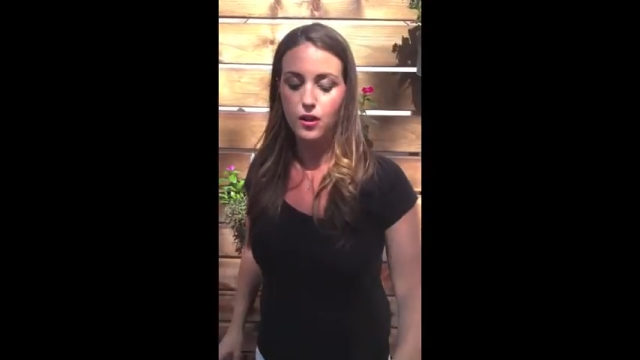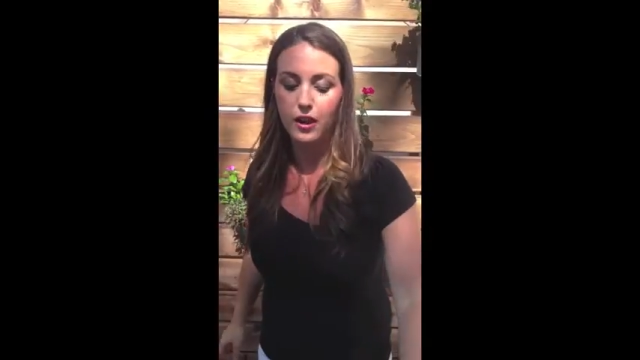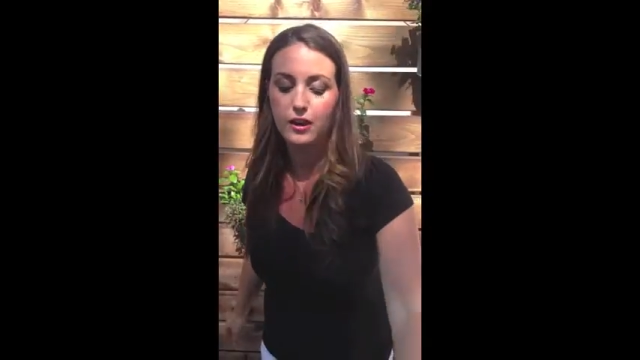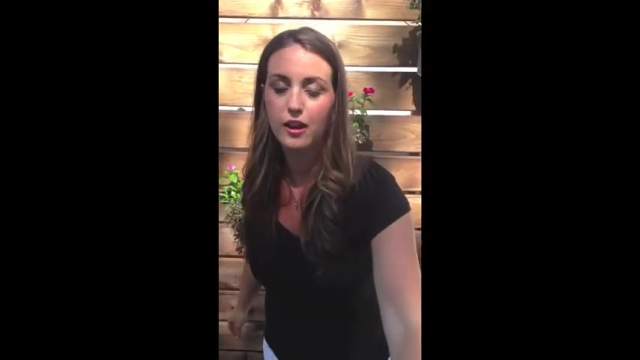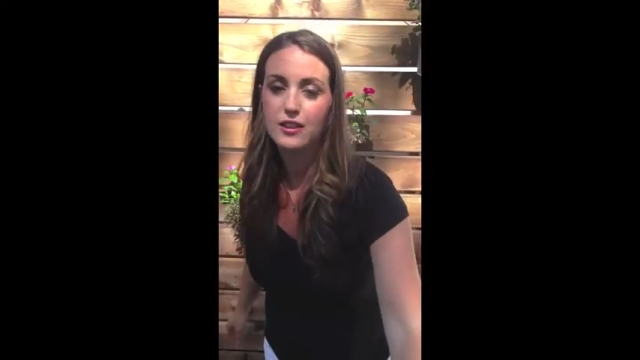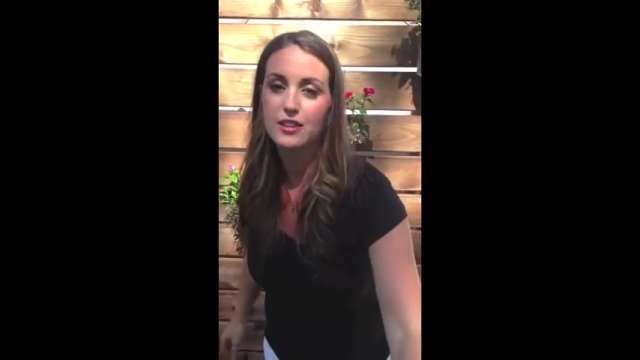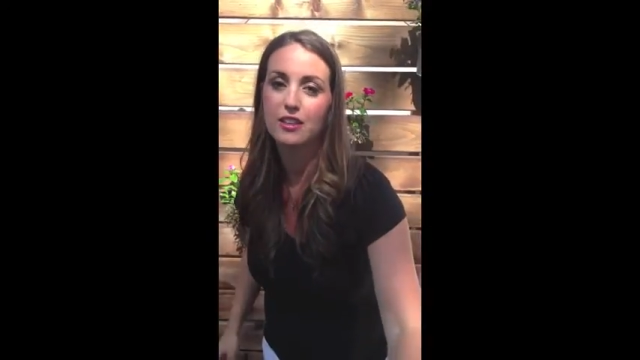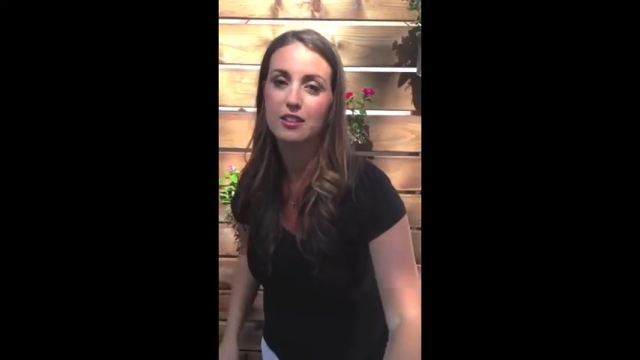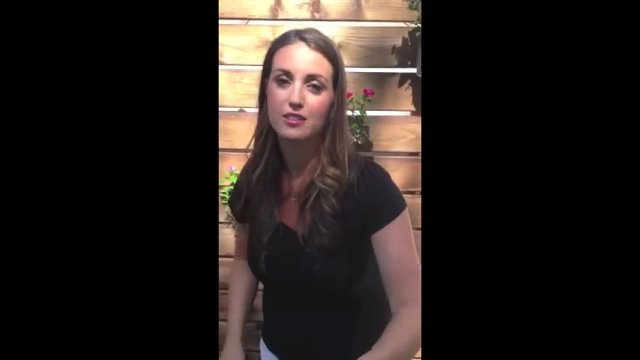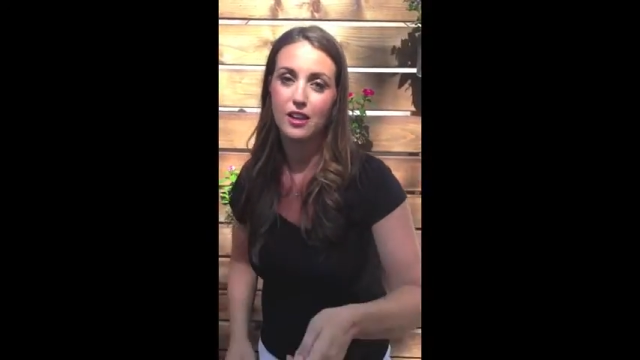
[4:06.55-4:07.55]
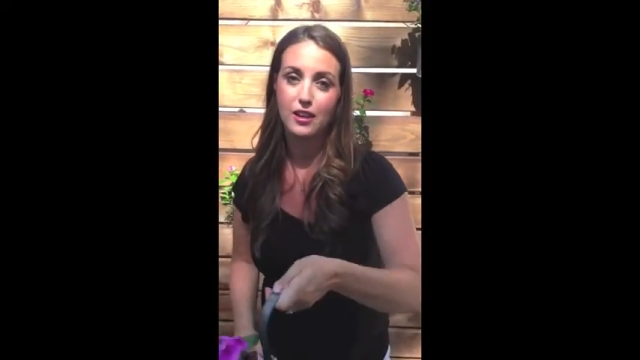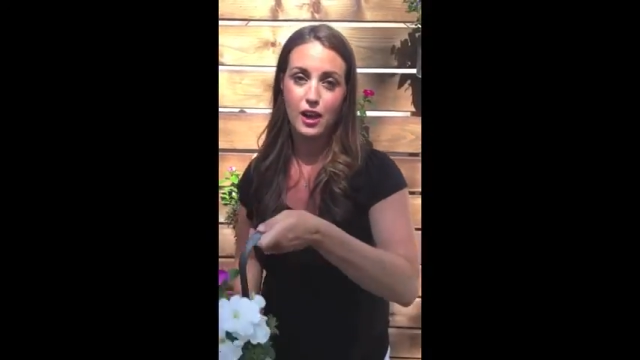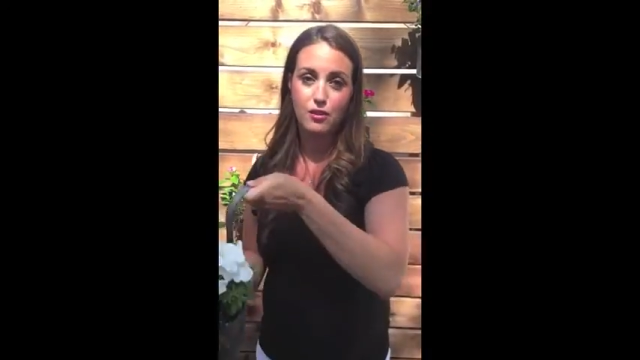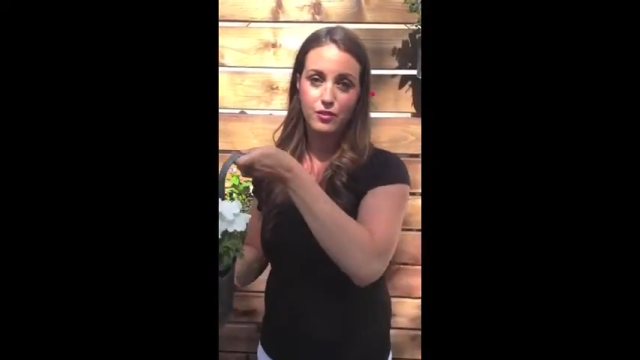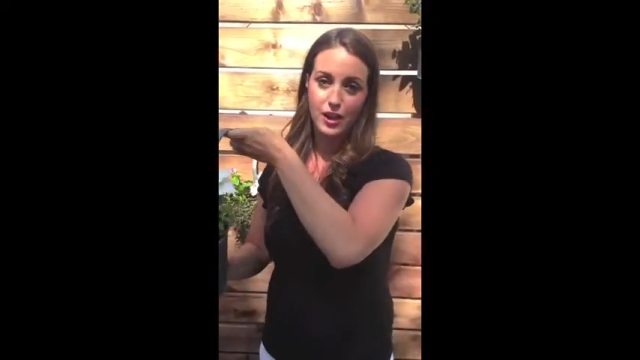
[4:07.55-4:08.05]
I got these
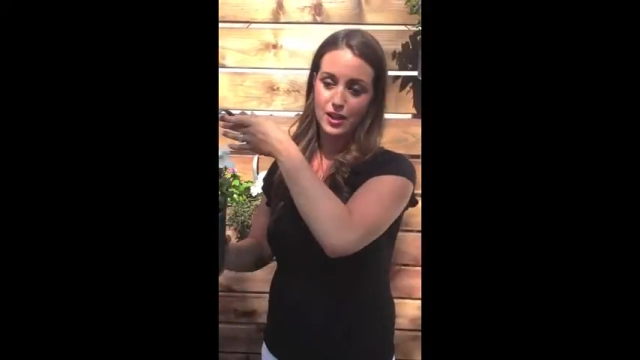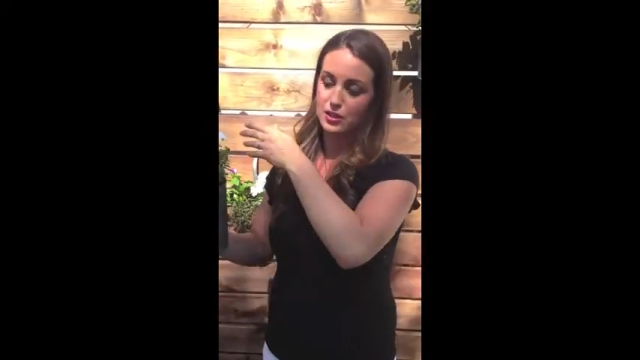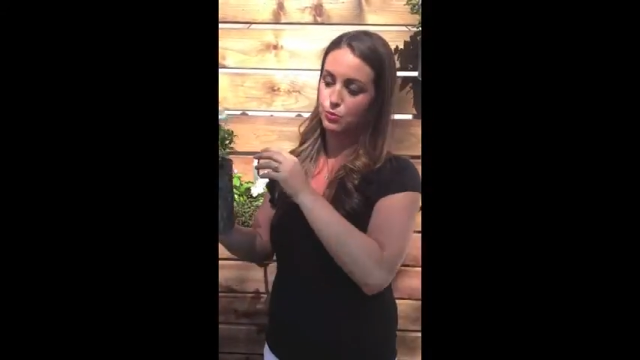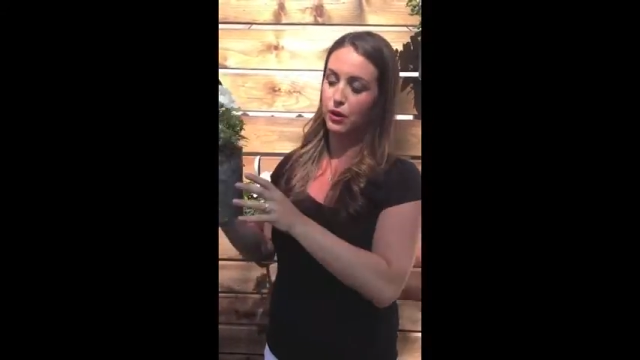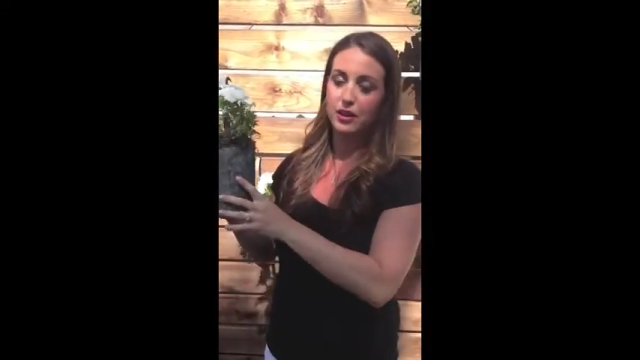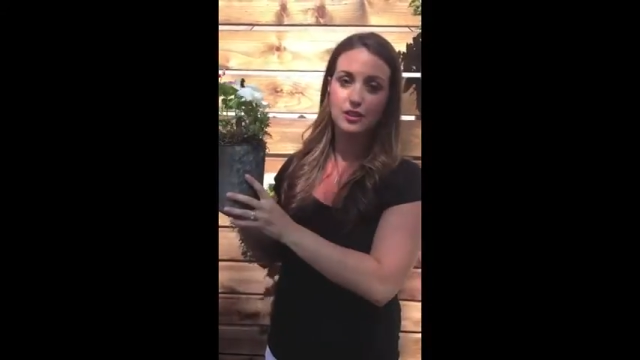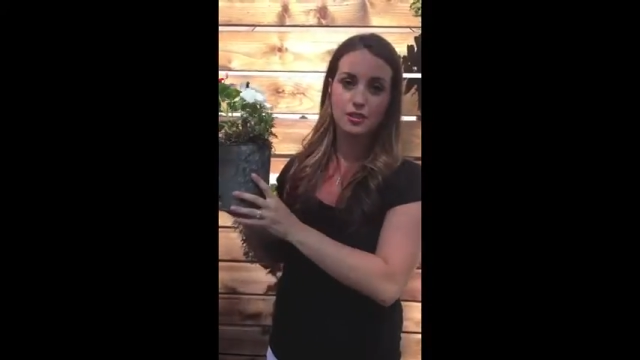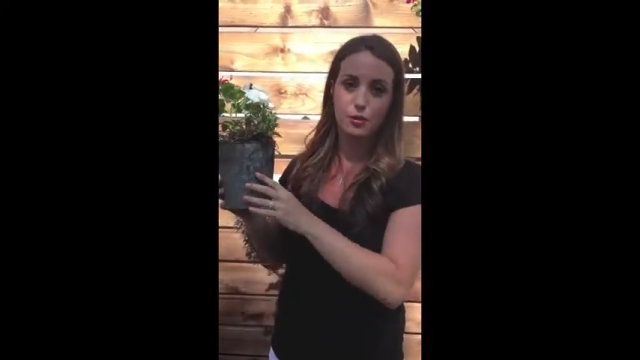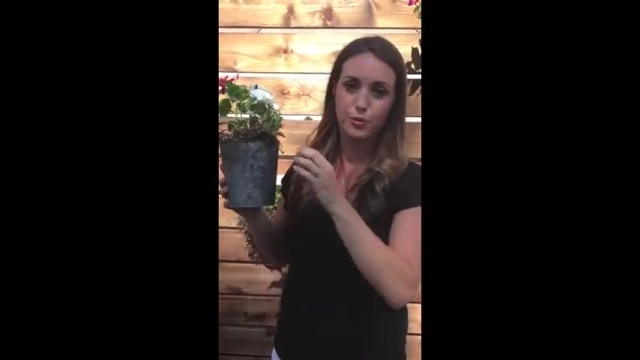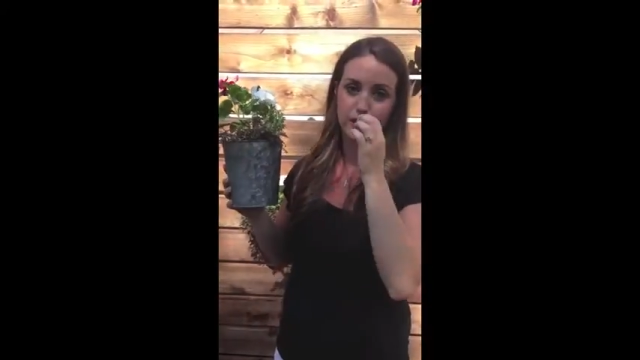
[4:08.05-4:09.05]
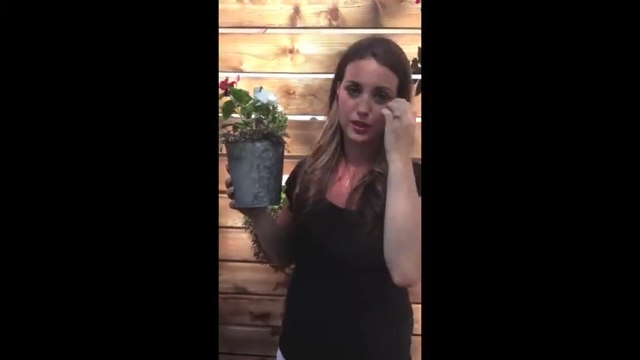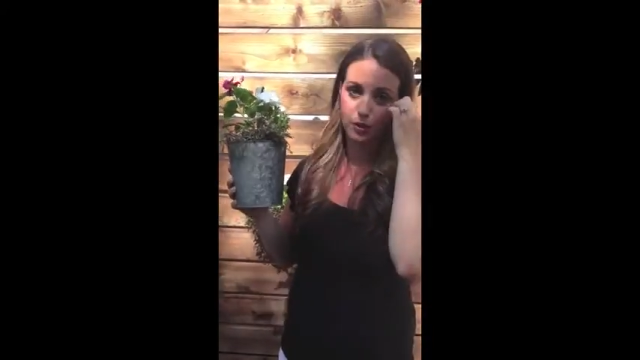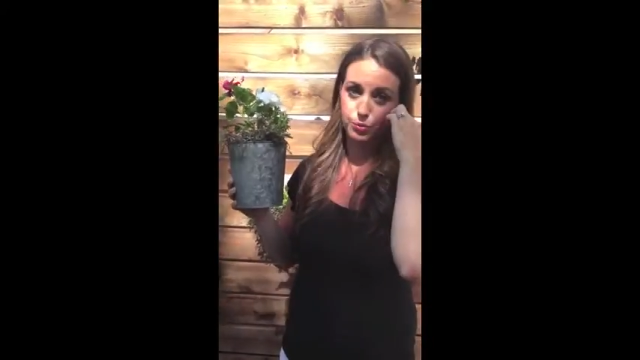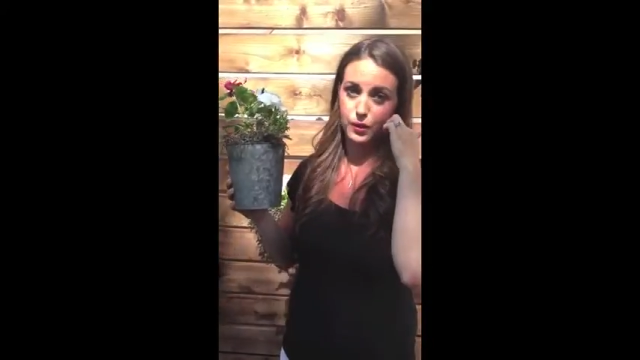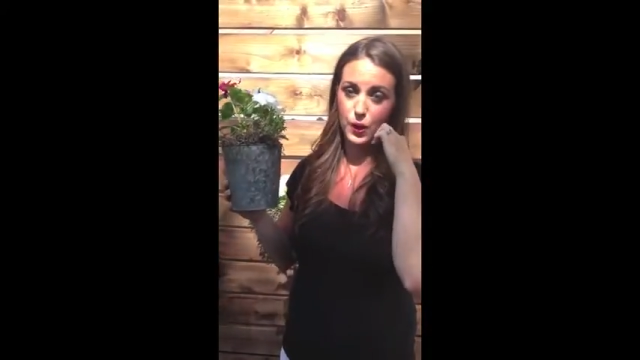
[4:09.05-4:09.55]
galvanized buckets on Pick
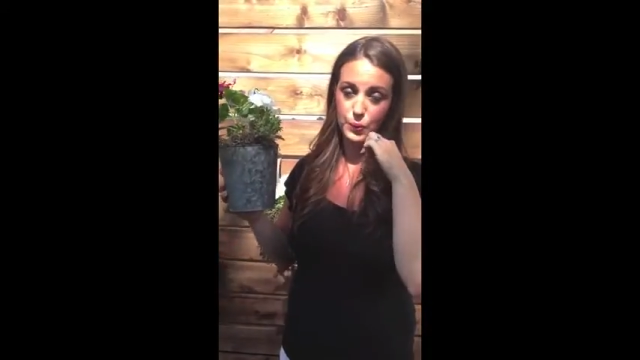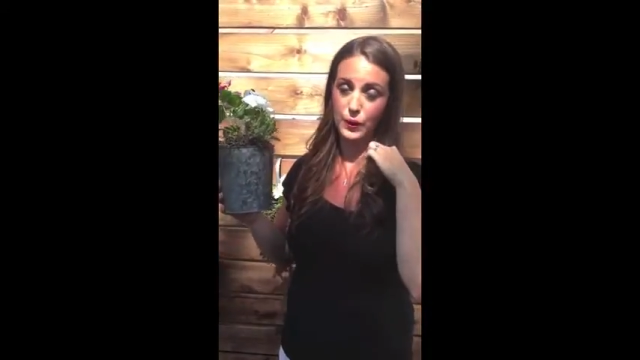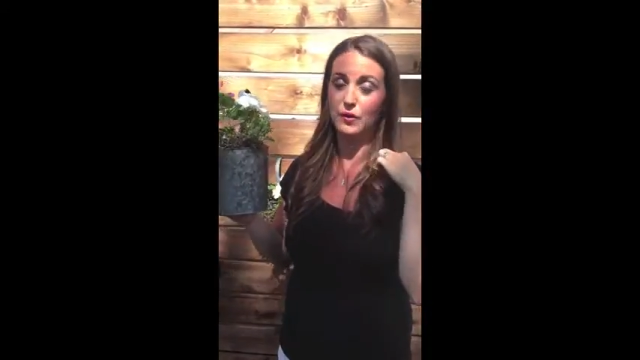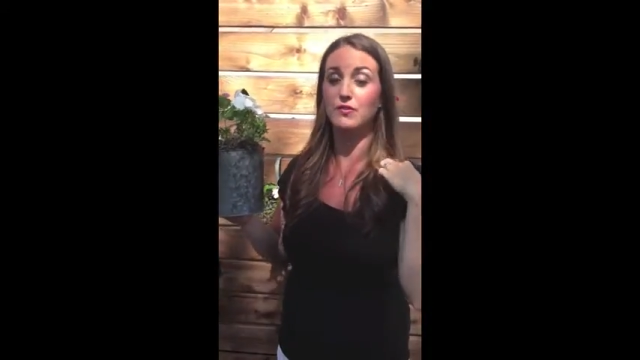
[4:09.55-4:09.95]
Your Plum,